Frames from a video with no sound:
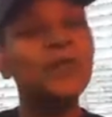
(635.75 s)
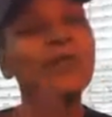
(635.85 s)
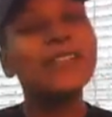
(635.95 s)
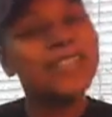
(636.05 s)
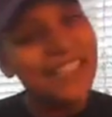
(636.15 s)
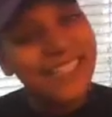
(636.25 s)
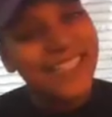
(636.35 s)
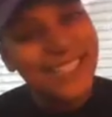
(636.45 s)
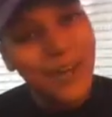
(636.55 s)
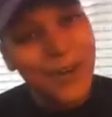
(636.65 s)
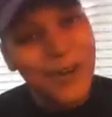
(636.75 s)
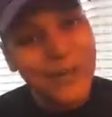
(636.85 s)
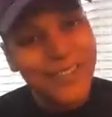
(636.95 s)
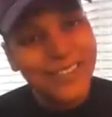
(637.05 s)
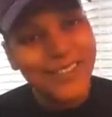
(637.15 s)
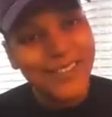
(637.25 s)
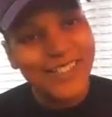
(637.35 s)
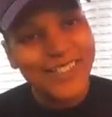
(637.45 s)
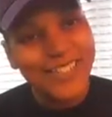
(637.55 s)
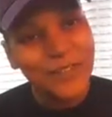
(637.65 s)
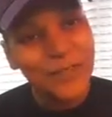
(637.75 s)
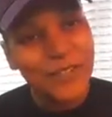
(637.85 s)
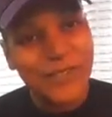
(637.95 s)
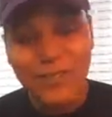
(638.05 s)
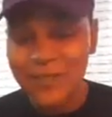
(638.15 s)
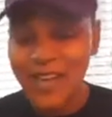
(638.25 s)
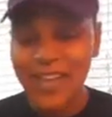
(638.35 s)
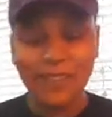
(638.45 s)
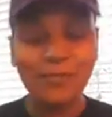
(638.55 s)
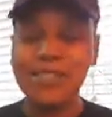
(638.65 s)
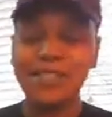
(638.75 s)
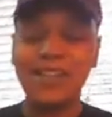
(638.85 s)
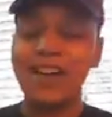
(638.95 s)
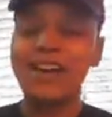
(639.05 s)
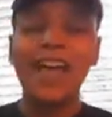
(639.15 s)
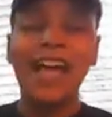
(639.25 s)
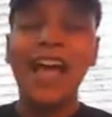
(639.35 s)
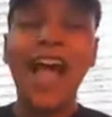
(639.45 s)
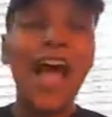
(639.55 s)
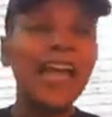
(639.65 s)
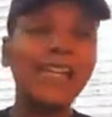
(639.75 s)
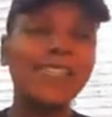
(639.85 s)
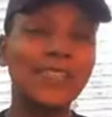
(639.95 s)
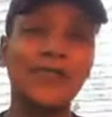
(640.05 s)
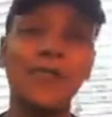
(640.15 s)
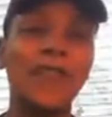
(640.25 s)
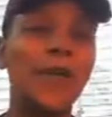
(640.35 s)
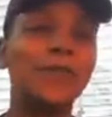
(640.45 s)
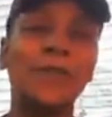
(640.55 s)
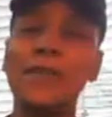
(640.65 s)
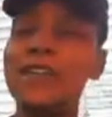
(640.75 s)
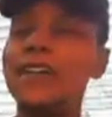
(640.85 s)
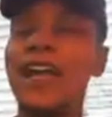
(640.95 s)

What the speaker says: Well, Jesus told me to do this just for you, you guys. Let me tell y'all, I had such a phenomenal meeting.